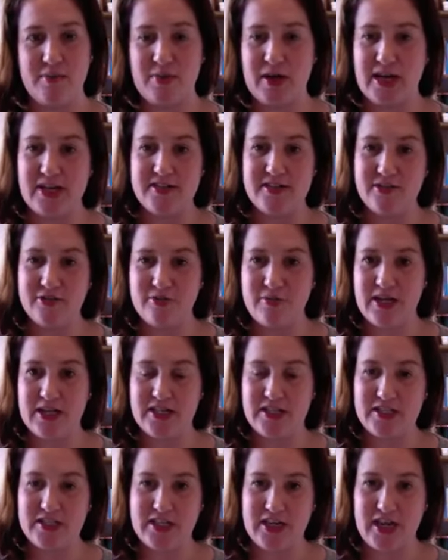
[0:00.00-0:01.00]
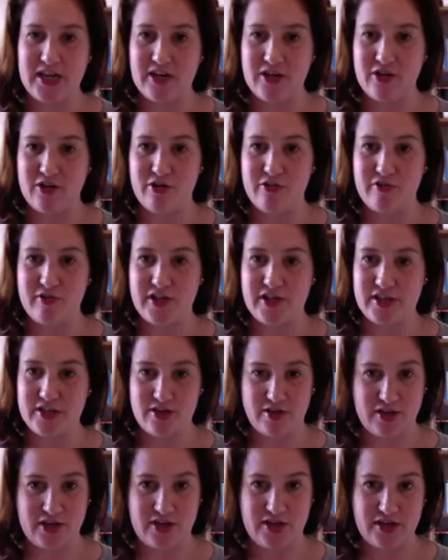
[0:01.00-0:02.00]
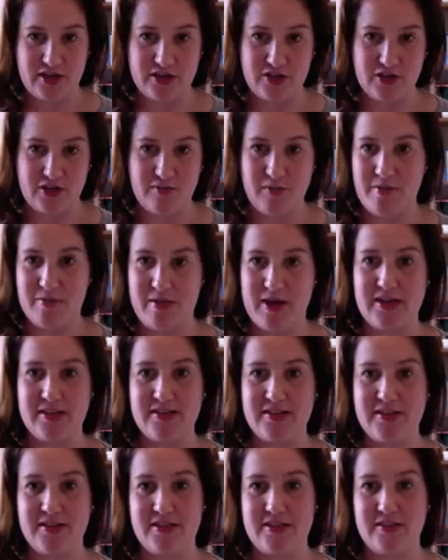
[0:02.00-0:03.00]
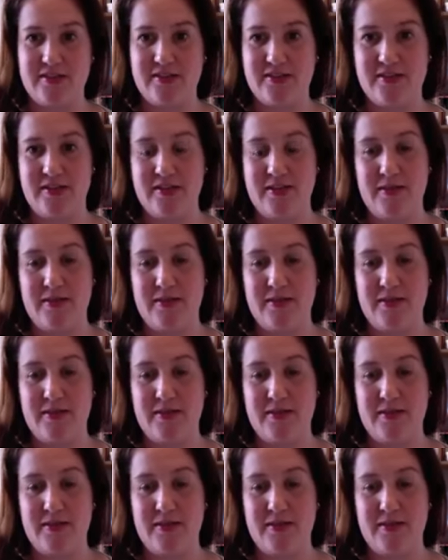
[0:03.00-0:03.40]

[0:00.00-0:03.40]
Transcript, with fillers: but I still managed to get an offer to go and do my master's